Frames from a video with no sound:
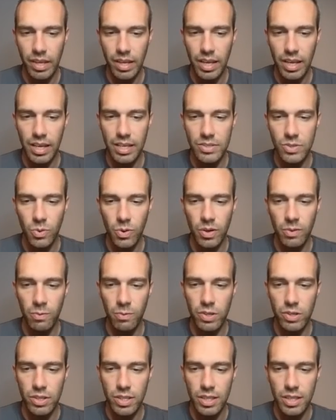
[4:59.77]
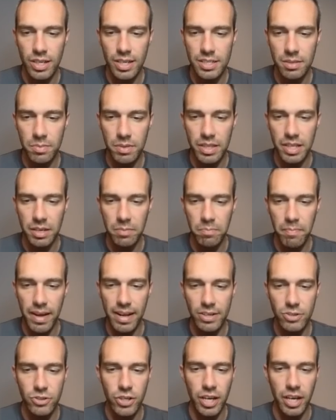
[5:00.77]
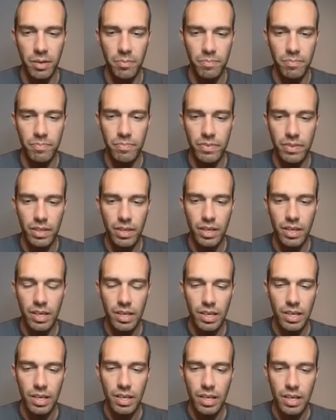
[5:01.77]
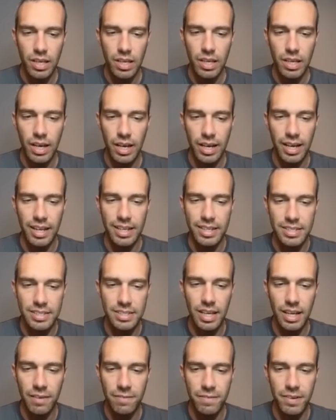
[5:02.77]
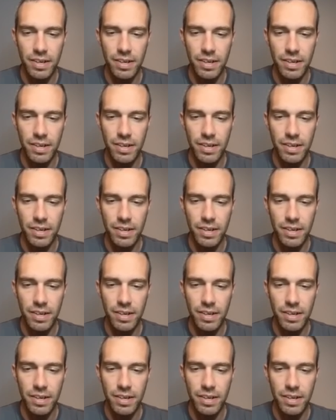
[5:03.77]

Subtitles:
So when you go look at something like Metachamp, again, it's not a fair